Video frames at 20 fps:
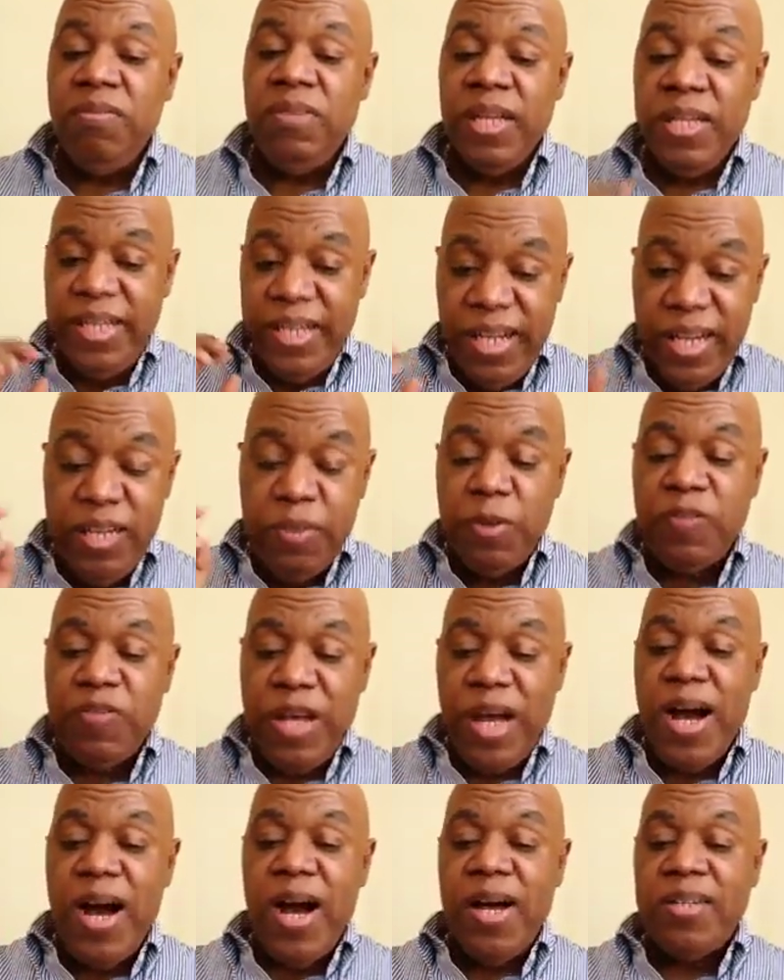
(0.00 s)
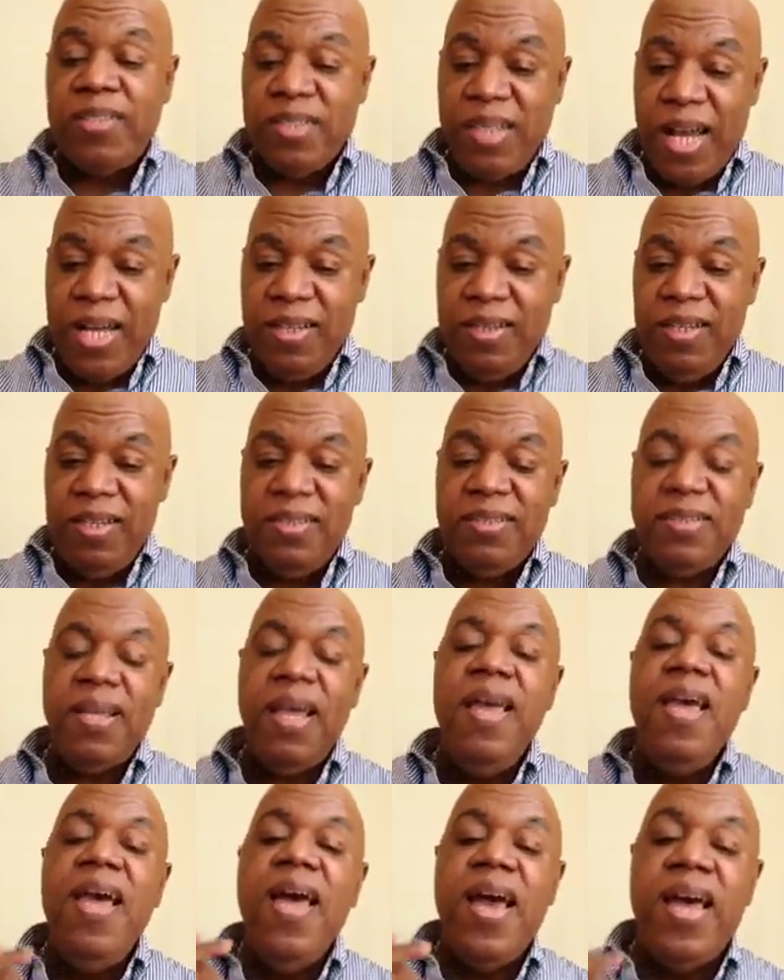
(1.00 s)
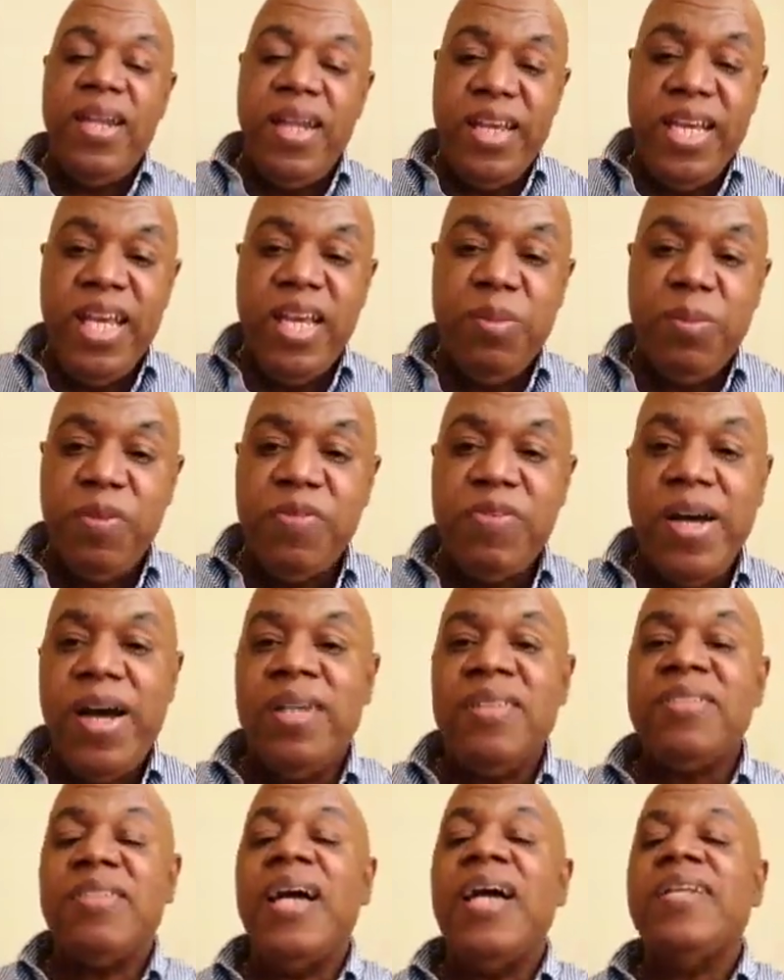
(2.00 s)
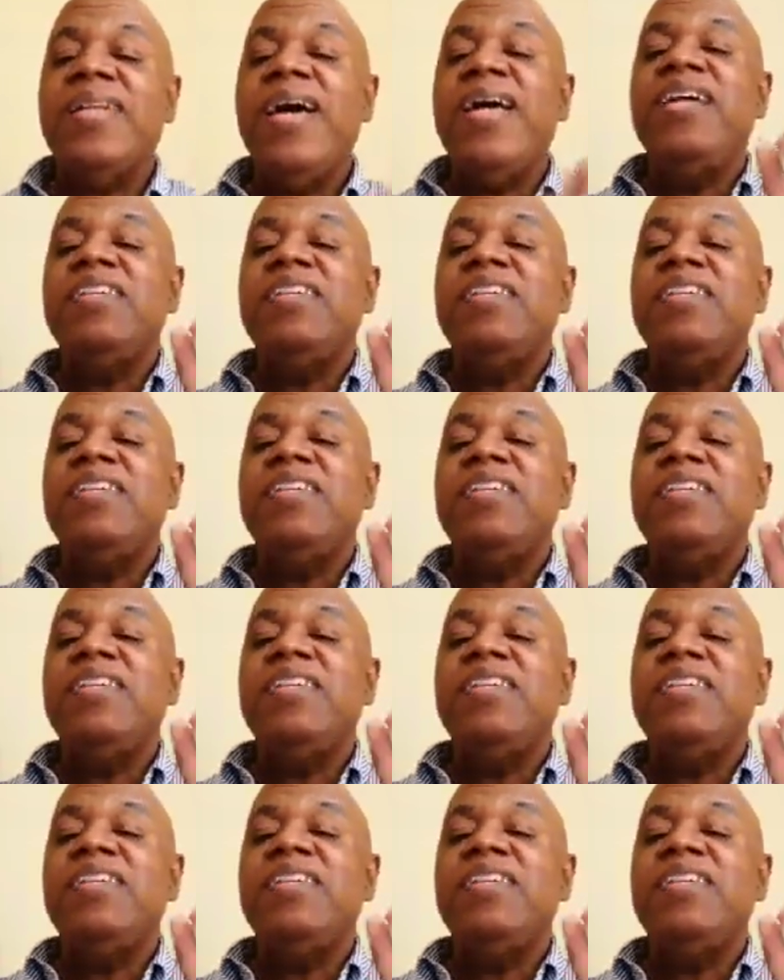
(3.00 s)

The Kingdom of God is like this, and the Kingdom of God is like that.